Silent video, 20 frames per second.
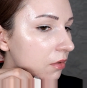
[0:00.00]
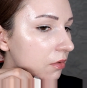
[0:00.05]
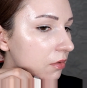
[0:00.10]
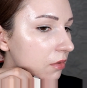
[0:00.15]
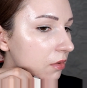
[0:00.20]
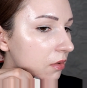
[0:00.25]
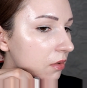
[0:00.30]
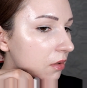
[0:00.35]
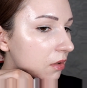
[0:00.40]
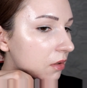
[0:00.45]

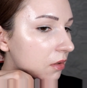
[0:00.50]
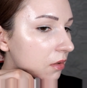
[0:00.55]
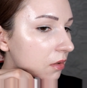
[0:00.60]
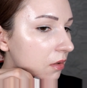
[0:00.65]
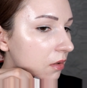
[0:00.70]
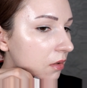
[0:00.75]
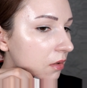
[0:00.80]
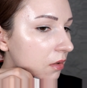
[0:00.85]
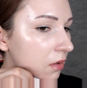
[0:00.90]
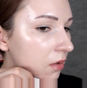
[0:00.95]
onto the
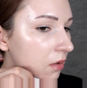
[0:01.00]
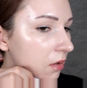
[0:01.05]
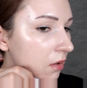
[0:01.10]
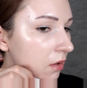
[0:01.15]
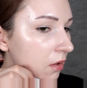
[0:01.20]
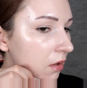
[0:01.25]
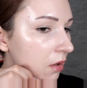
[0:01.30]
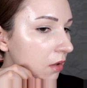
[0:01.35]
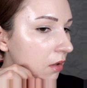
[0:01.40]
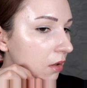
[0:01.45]

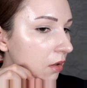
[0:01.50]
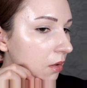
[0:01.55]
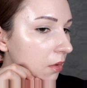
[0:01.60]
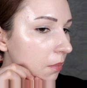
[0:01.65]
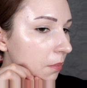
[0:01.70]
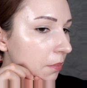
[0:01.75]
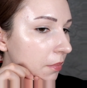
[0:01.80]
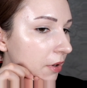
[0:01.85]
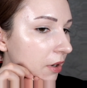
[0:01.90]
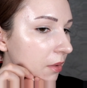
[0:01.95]

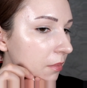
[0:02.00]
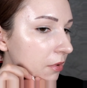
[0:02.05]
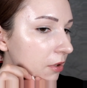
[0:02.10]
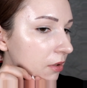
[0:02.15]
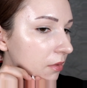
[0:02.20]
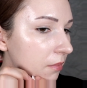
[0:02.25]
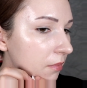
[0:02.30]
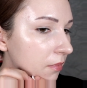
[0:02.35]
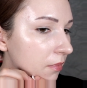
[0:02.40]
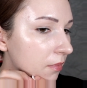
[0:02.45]

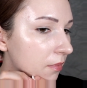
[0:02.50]
problem,